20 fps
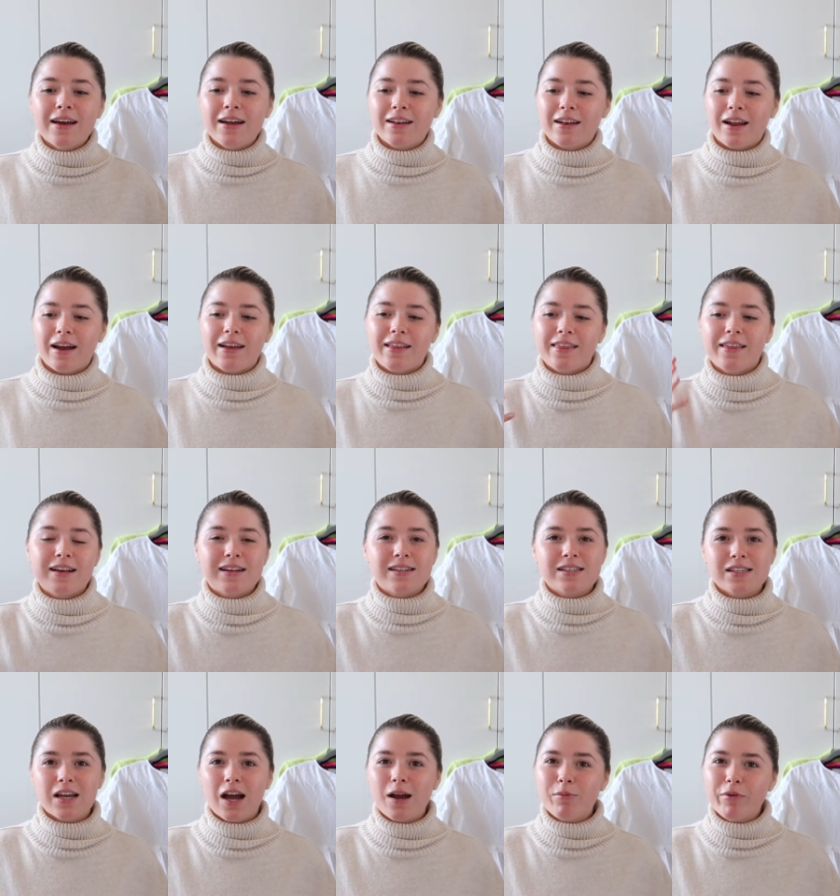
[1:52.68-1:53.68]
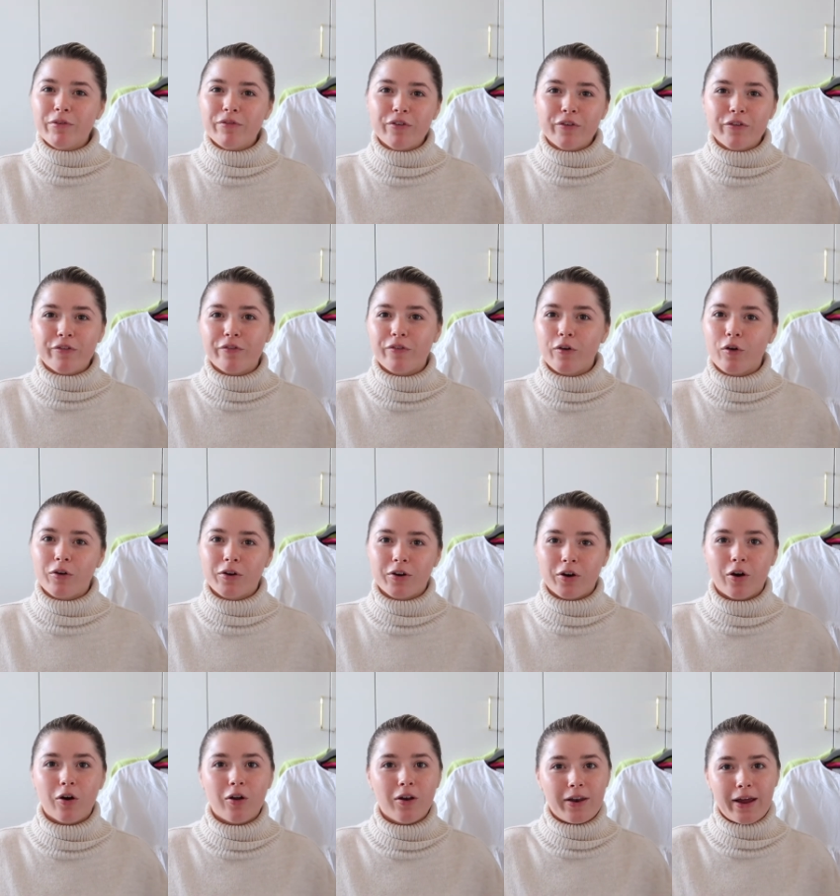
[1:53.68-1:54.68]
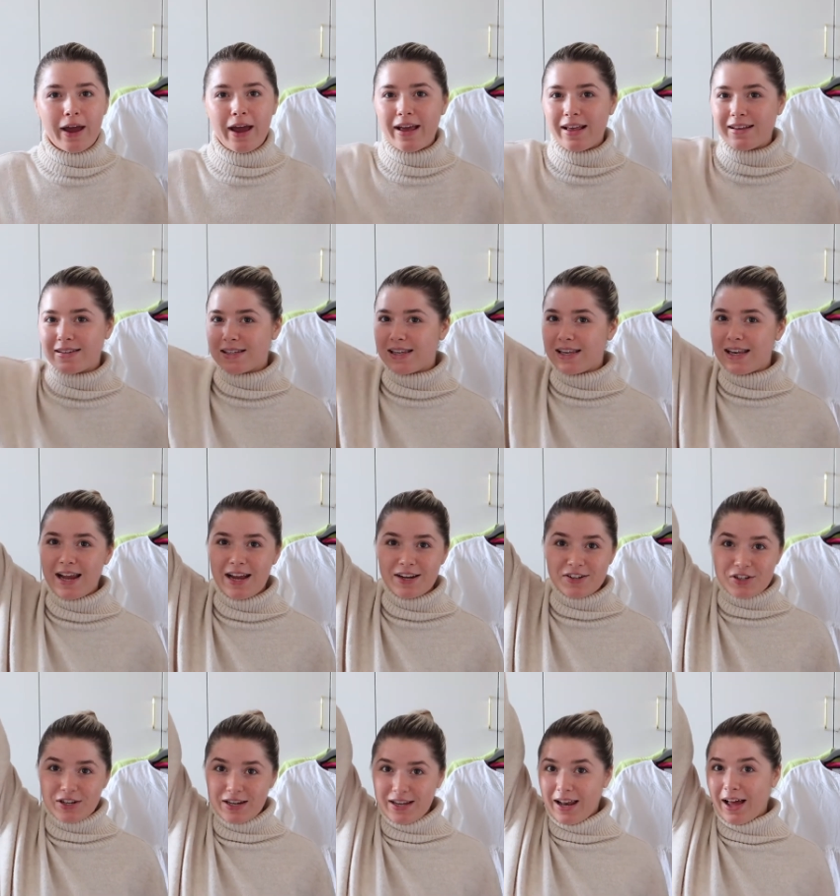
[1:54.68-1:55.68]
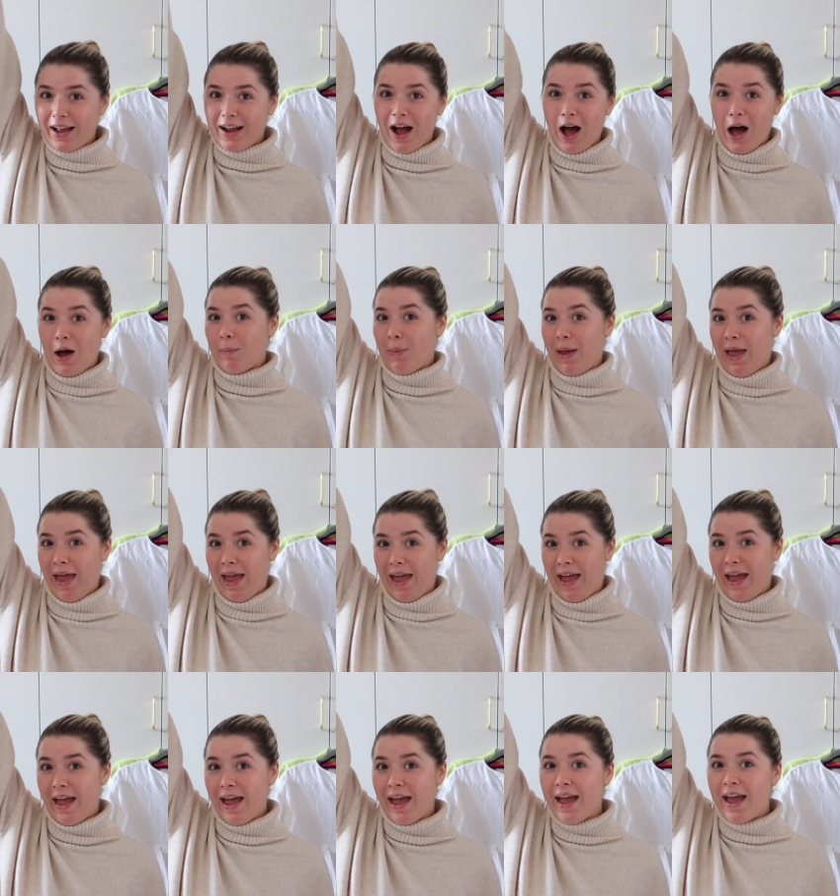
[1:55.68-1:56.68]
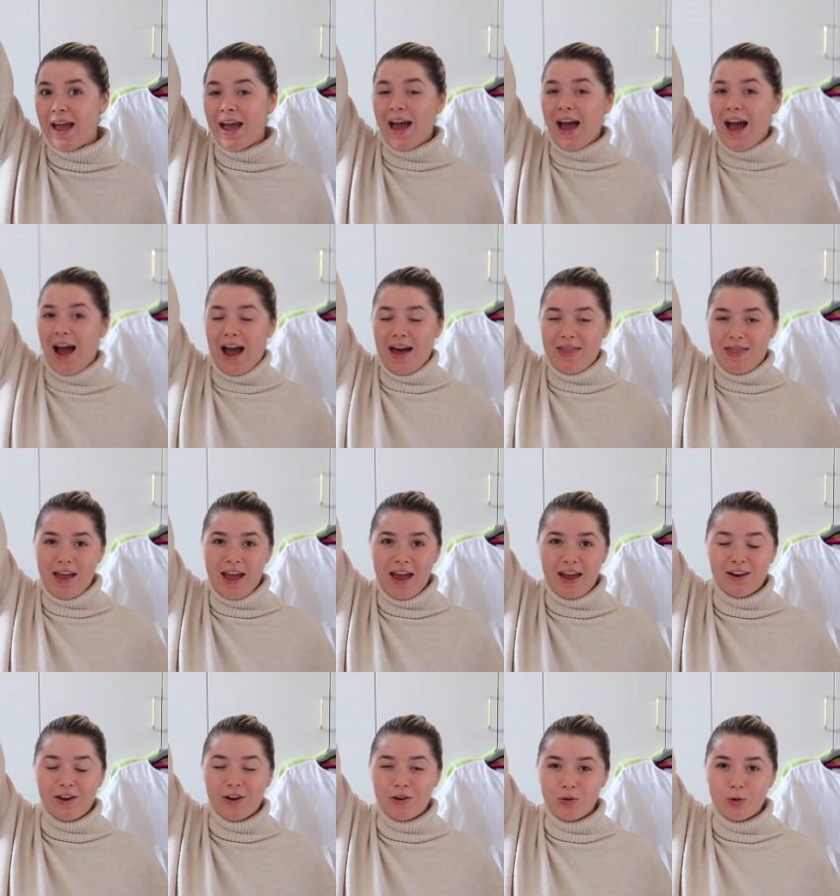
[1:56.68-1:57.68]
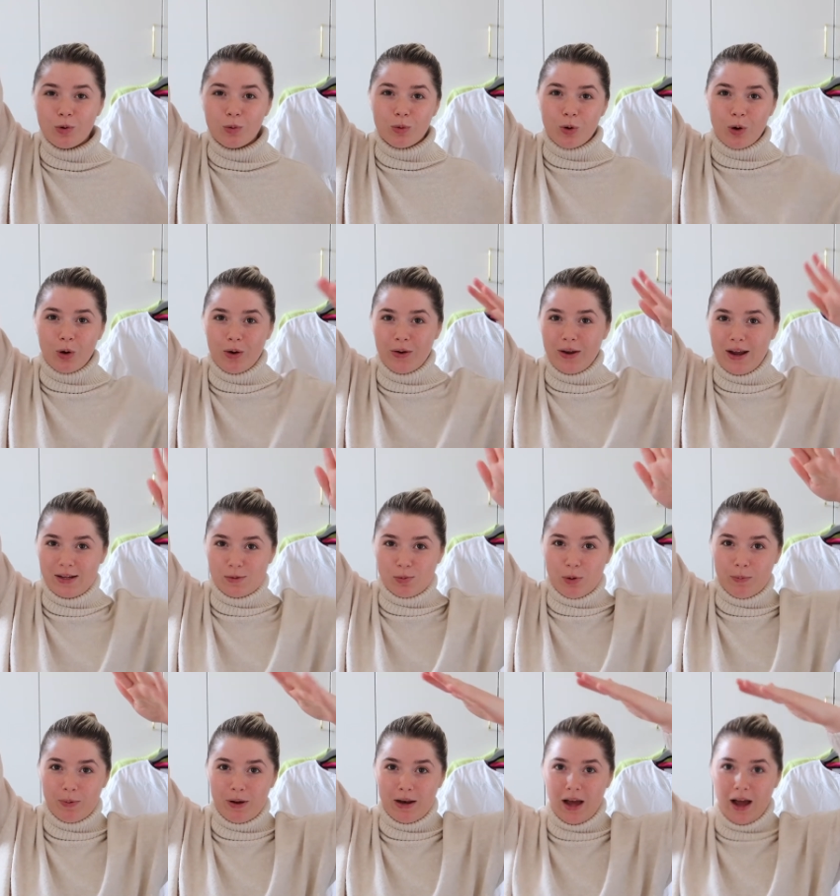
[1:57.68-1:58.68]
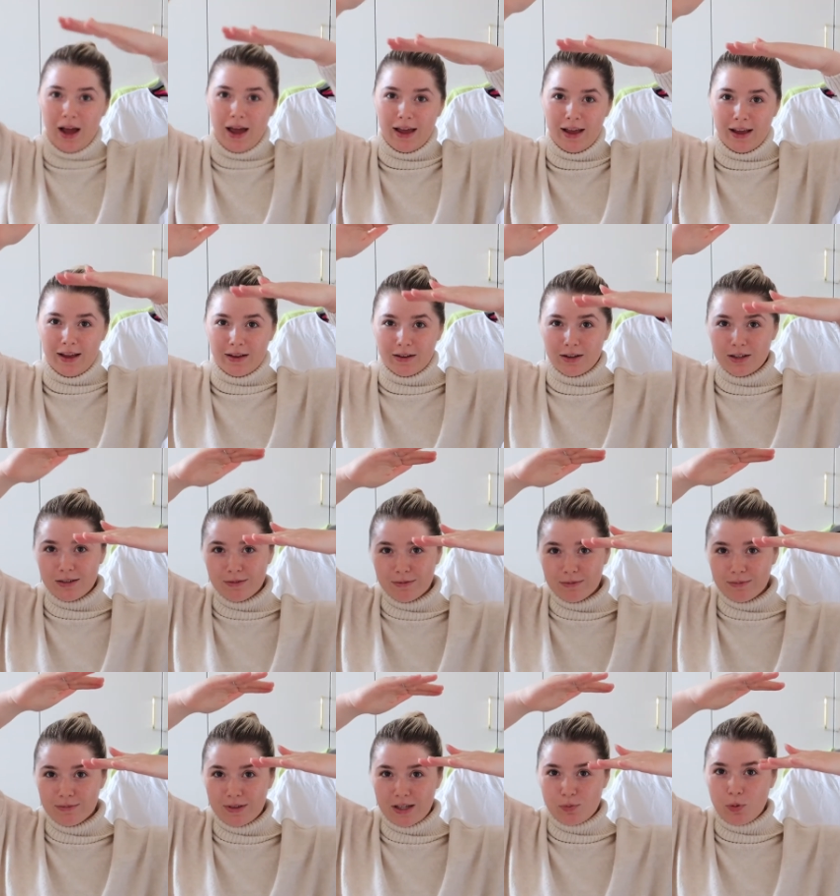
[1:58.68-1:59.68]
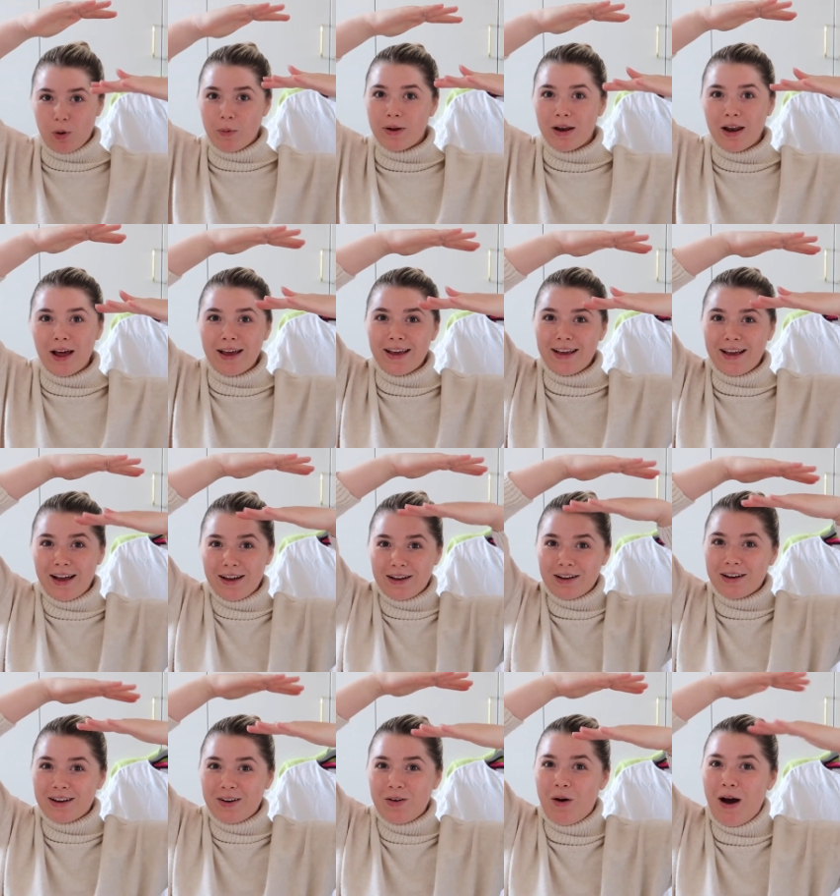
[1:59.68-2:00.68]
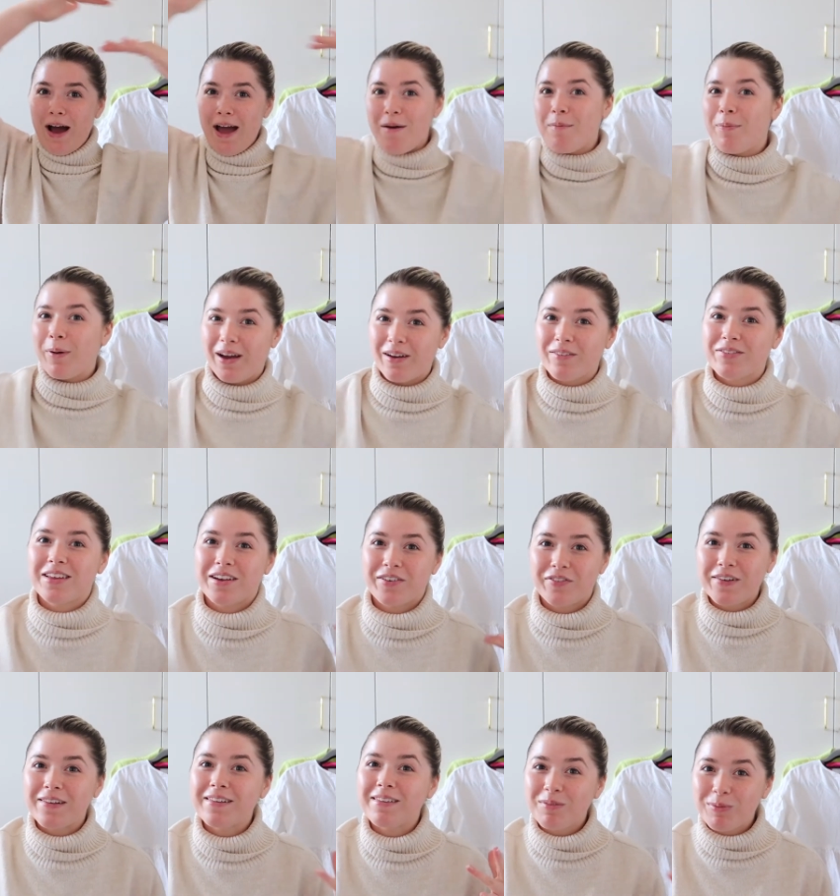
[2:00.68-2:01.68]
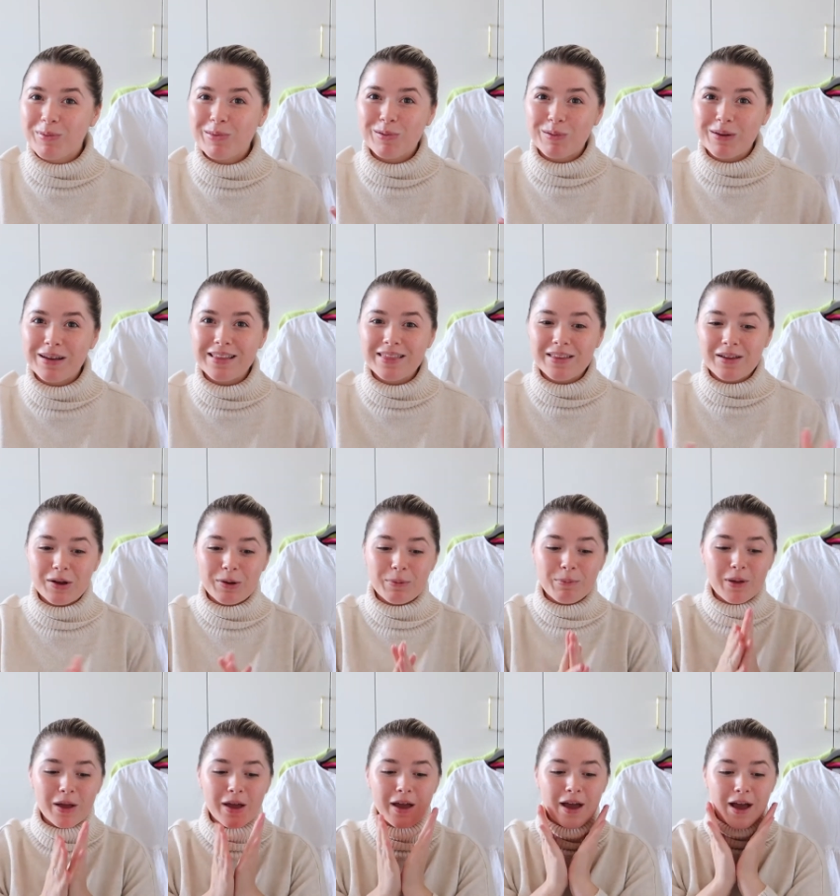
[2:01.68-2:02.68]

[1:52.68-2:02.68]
Like, the excitement for a Florida holiday is literally, like, up here. And then a normal holiday is probably, like, there's probably, like, quite a bit of difference between them.